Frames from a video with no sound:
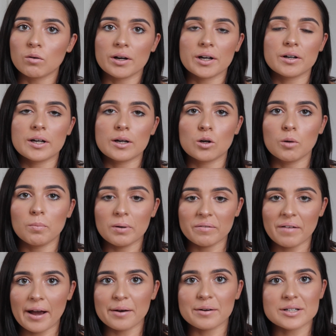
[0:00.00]
or in a couple
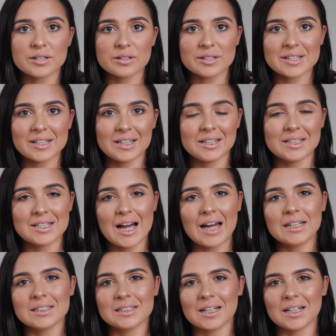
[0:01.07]
of hours you'll see the tan has